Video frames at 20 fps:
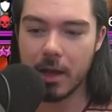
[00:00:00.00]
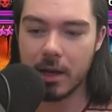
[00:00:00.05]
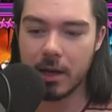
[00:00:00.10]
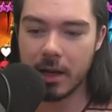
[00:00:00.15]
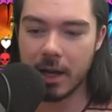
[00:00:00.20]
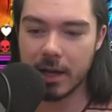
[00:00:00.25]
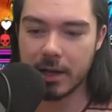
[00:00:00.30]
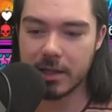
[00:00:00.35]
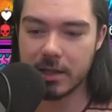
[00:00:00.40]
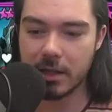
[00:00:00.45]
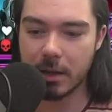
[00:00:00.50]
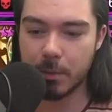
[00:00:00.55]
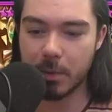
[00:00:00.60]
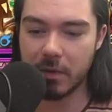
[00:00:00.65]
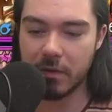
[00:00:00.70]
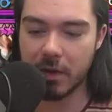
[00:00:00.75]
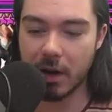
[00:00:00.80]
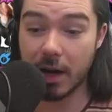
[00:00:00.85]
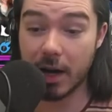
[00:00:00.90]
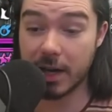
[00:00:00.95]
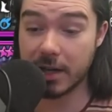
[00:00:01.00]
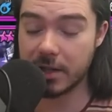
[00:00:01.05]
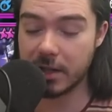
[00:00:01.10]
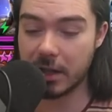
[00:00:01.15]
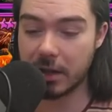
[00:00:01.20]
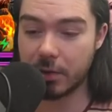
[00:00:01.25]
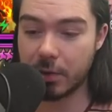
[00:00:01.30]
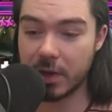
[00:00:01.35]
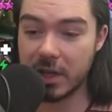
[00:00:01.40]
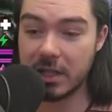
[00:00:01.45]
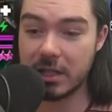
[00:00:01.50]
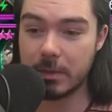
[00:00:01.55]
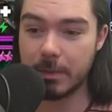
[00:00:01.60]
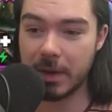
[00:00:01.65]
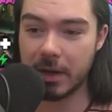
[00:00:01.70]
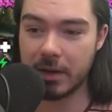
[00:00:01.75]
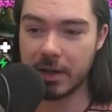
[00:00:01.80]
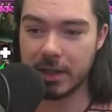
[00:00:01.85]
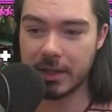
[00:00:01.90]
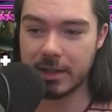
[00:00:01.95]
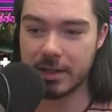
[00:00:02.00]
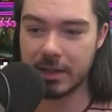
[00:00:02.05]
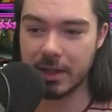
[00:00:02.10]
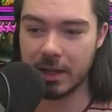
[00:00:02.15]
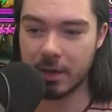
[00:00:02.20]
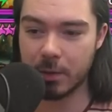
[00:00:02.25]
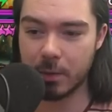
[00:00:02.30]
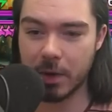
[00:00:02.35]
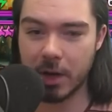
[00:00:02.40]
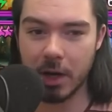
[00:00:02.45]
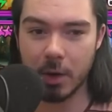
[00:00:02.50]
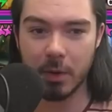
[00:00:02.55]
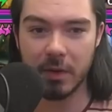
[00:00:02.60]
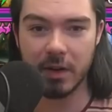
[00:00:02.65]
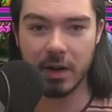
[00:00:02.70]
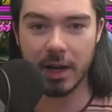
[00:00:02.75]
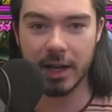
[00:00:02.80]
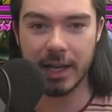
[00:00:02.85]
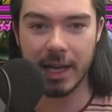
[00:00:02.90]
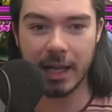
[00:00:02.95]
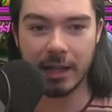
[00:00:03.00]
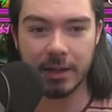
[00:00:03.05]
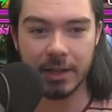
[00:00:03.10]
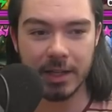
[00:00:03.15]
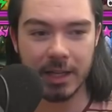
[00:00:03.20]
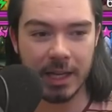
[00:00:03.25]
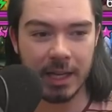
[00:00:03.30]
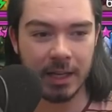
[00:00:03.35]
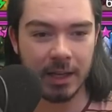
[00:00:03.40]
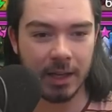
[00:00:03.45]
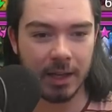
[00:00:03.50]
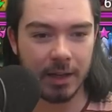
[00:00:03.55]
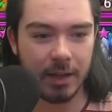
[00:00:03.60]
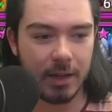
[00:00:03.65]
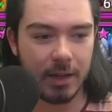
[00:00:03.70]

Next up, we've got actually three spirits in a row. We've got Yalargina,